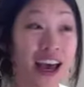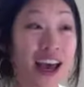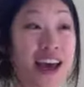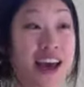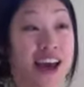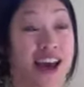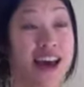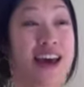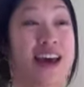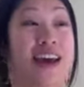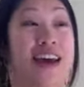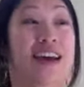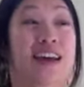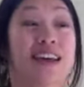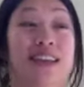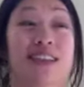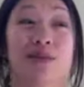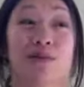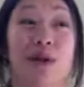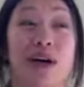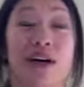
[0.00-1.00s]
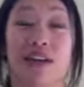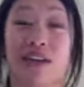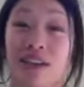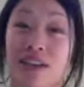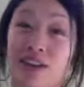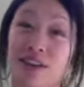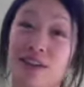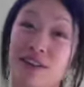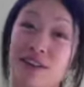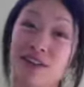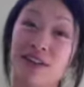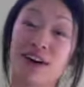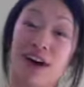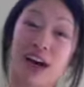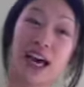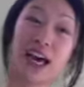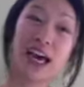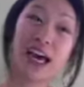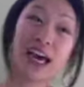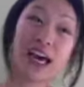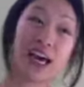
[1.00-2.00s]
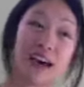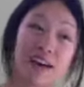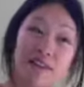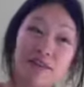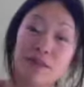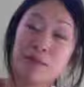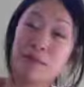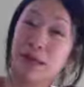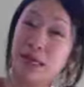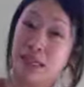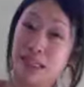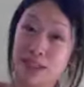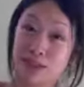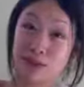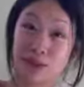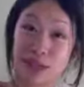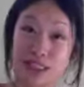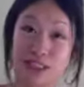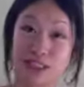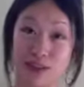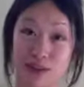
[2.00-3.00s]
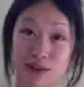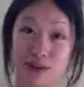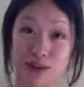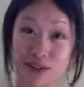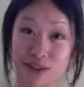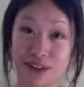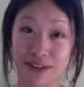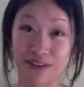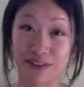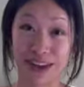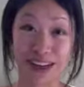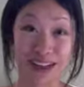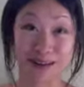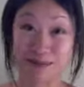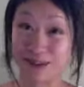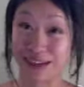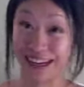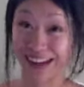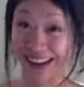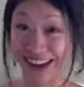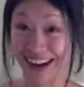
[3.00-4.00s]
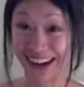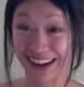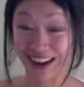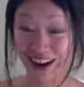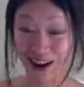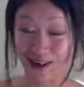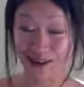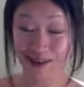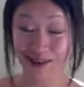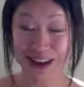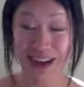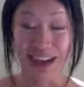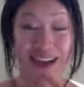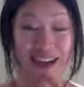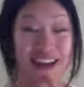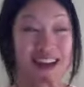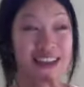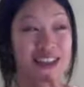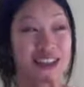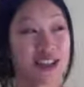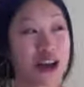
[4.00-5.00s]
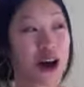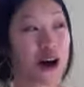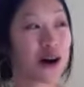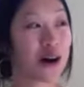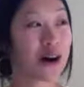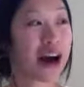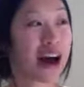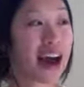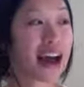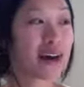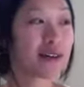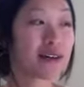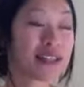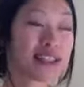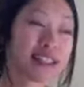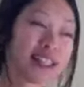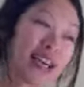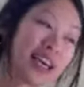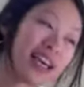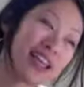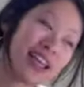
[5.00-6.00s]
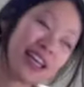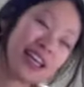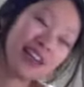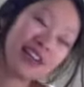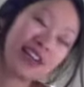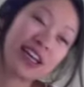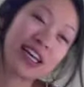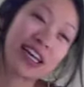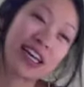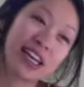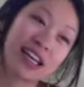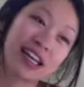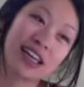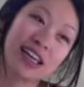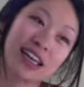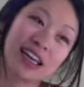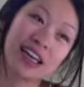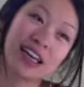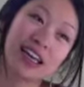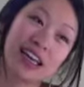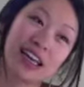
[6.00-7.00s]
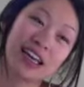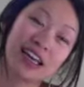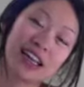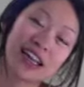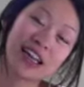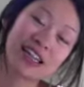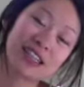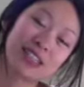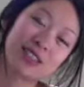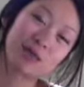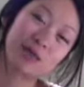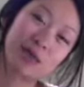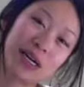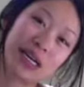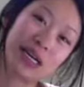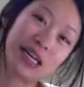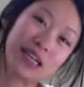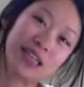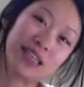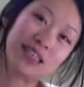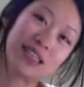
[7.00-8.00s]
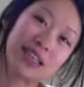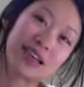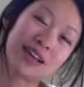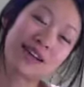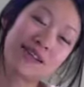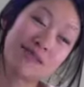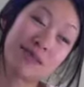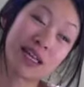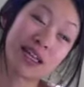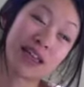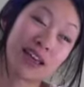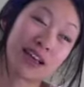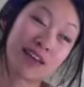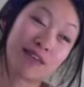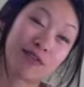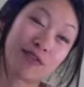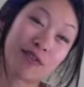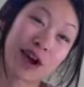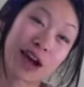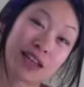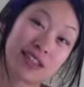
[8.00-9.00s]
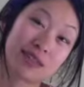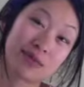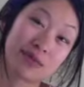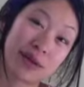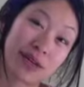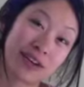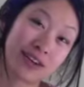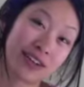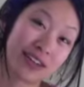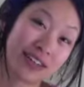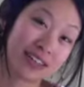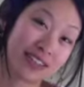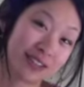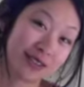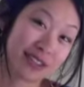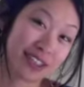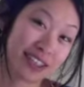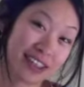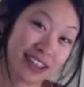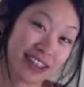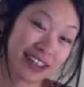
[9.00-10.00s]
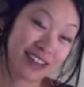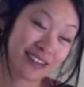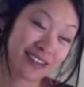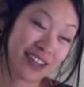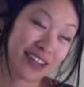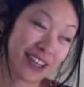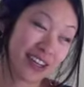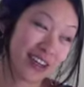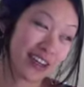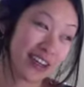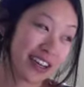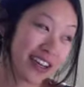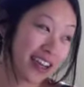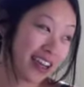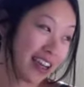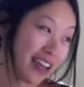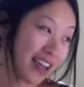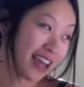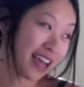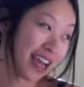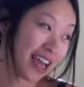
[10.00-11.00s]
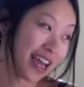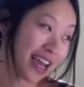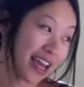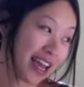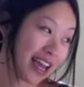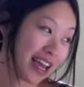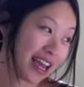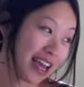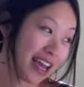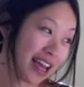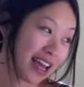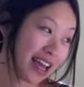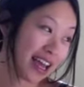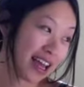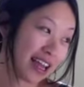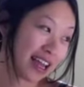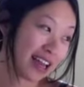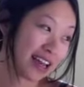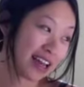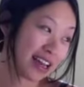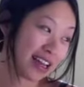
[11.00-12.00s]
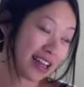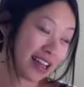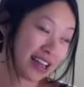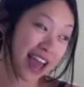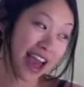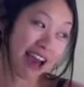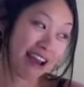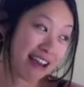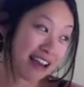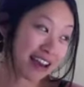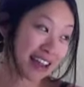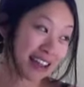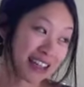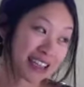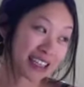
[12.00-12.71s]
is, well, you have the biggest sweet tooth of anybody I know. So I would say that you like anything that's sweet. Um, I think of raspberries when I think of you and yeah, anything